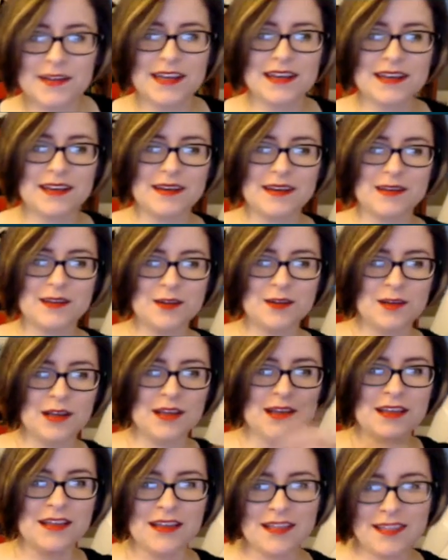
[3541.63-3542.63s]
Neko.
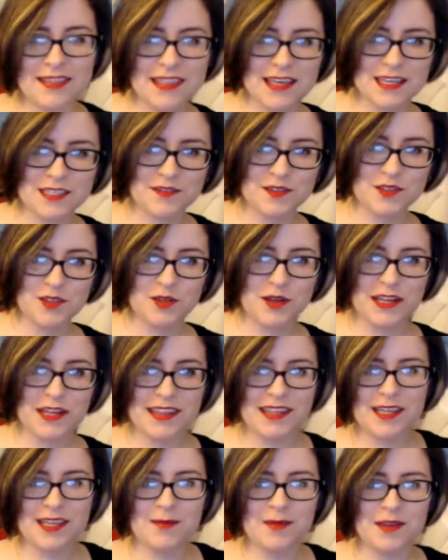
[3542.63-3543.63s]
Thanks for joining
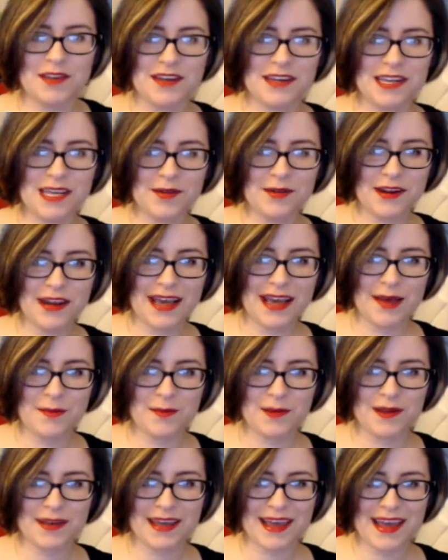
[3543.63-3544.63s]
the community. We're
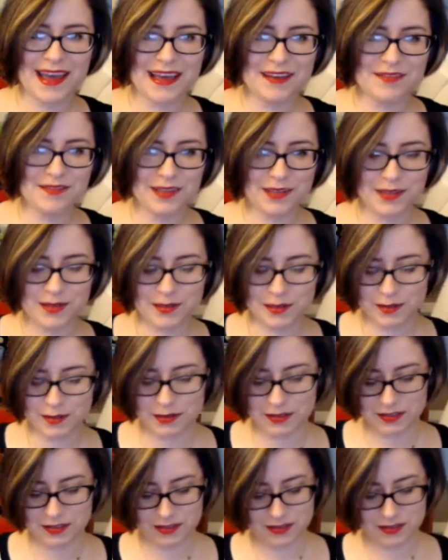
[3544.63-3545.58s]
happy to have you.